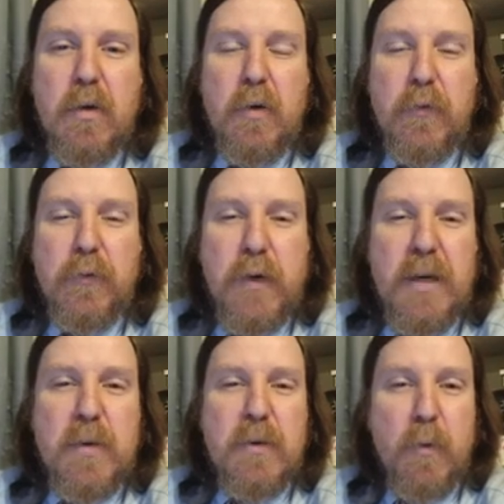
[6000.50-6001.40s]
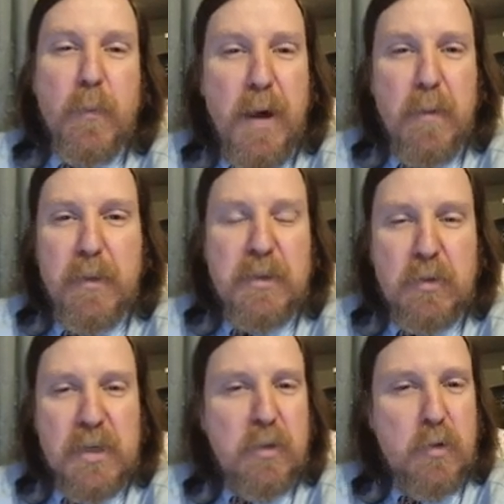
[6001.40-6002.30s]
Freedom and the republic? You
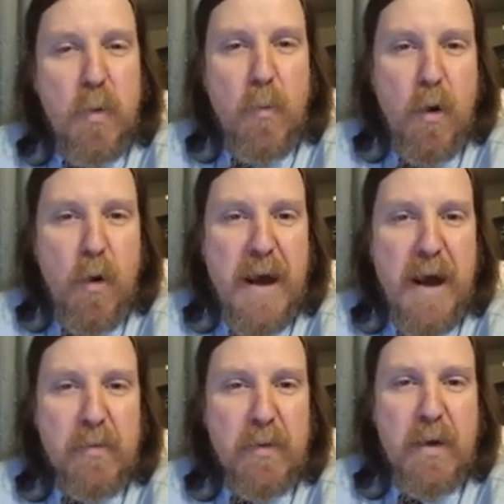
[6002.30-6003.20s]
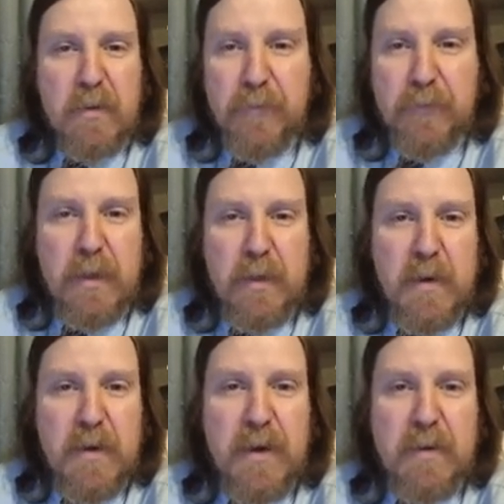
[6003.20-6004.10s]
think you know more about the freedom
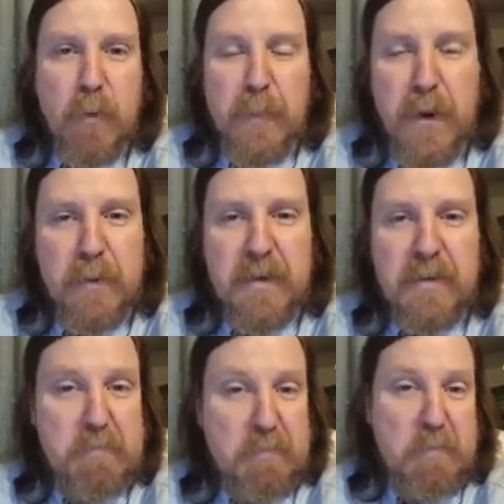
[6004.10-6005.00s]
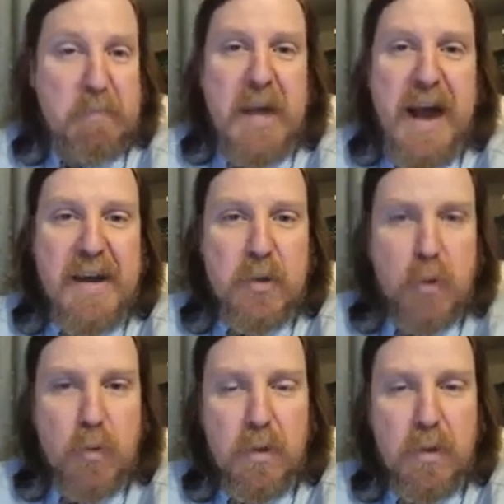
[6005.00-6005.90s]
and republic than I do?